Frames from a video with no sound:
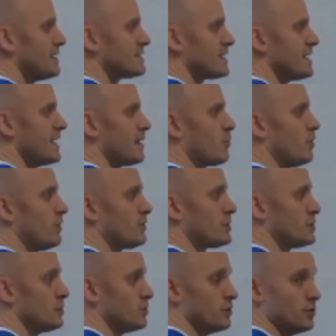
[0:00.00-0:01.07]
is equal
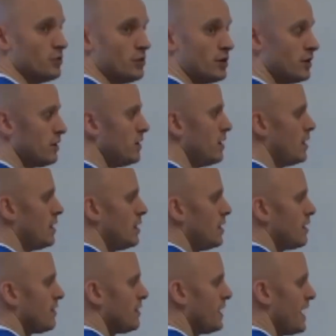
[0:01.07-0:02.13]
to
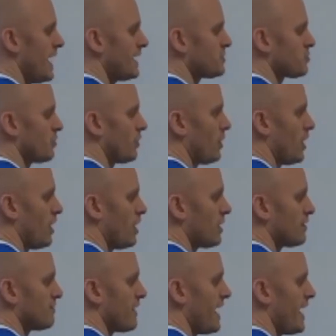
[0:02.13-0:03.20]
the natural
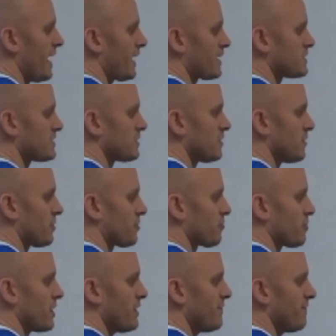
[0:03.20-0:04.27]
log of x to the
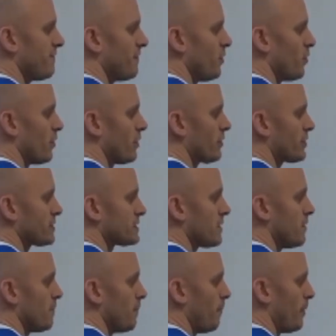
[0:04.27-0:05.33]

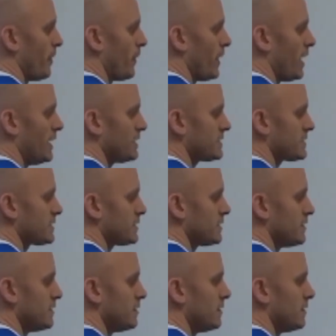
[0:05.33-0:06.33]
3/4 plus